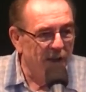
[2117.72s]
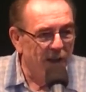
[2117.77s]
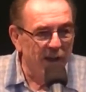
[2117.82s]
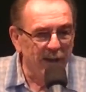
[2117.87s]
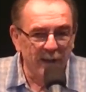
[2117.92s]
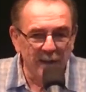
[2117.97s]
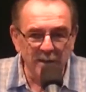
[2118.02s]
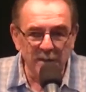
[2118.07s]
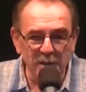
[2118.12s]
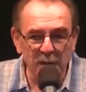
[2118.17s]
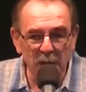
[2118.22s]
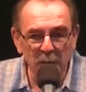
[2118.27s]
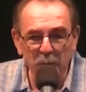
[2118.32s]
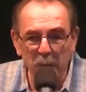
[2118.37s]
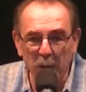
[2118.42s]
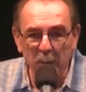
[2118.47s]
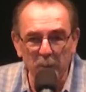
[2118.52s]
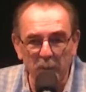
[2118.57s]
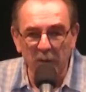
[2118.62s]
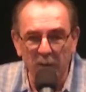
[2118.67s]
I could see
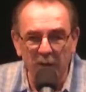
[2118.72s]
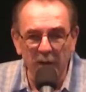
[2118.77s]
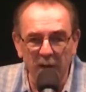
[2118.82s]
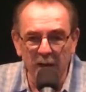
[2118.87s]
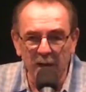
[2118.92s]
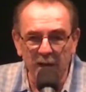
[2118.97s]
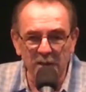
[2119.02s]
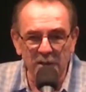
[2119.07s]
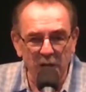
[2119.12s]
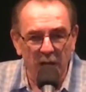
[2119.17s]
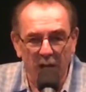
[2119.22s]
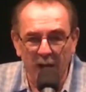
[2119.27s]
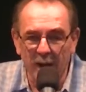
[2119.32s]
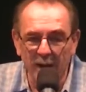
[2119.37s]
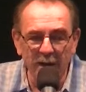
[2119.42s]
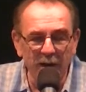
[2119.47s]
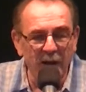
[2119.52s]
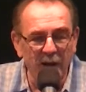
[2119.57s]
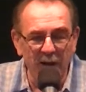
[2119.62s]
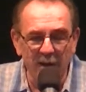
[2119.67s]
people looking at you. I
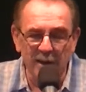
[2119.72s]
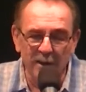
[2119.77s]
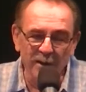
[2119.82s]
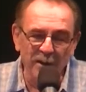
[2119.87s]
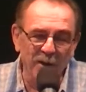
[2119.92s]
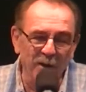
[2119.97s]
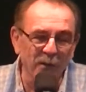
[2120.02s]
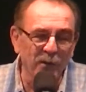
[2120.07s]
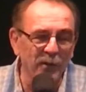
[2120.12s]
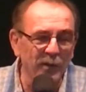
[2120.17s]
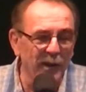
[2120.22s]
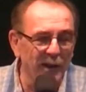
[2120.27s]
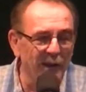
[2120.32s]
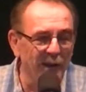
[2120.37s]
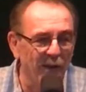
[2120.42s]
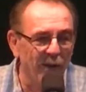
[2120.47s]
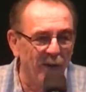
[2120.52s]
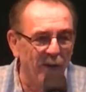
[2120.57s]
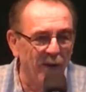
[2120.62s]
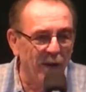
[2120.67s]
ain't hugging you.
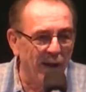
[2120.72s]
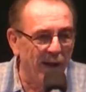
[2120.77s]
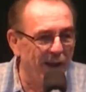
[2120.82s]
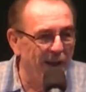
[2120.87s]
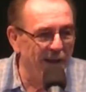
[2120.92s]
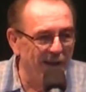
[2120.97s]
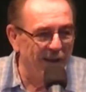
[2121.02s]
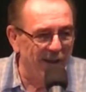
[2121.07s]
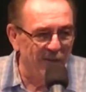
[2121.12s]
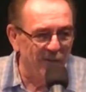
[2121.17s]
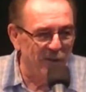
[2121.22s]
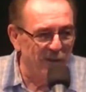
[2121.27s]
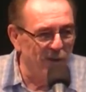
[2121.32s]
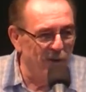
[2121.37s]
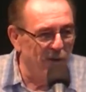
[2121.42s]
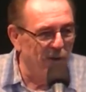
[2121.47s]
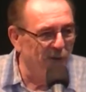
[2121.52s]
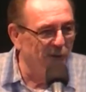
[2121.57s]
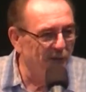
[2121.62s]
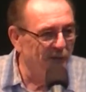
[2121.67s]
Hello, I ain't loving
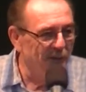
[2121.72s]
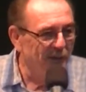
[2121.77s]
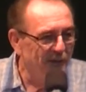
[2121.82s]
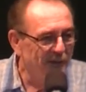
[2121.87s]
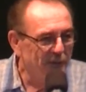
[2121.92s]
you.